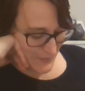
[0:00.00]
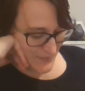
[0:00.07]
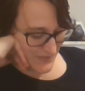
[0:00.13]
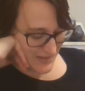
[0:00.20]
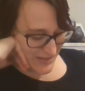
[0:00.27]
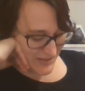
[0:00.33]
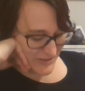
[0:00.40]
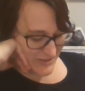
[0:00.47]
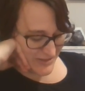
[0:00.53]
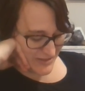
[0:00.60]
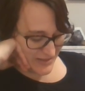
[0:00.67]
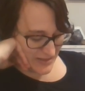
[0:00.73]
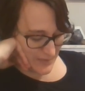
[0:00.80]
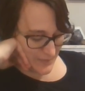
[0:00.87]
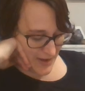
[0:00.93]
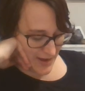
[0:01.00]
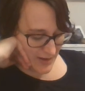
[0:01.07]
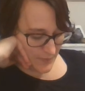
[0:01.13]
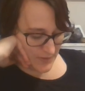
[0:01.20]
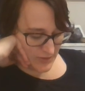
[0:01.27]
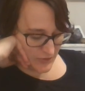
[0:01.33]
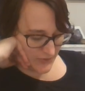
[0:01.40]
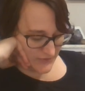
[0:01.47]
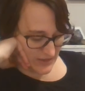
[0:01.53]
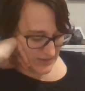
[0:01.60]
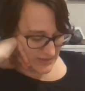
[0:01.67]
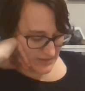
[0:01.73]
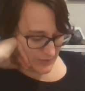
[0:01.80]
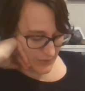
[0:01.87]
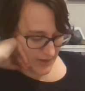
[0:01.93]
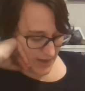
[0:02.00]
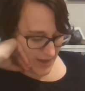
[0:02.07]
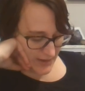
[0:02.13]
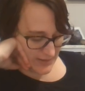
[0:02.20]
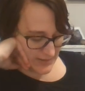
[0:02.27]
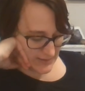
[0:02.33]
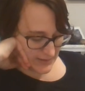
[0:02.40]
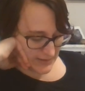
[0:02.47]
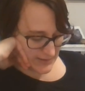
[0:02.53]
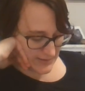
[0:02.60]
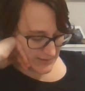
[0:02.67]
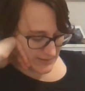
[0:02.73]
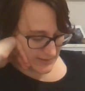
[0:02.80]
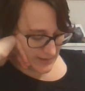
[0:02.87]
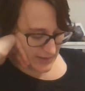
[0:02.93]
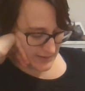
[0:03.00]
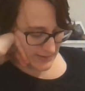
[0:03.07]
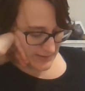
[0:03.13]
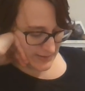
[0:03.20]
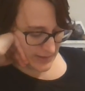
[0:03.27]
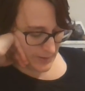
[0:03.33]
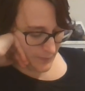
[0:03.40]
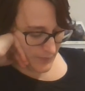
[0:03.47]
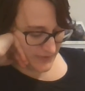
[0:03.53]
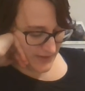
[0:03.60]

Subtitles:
Mr. Dursley might have been drifting into an uneasy sleep,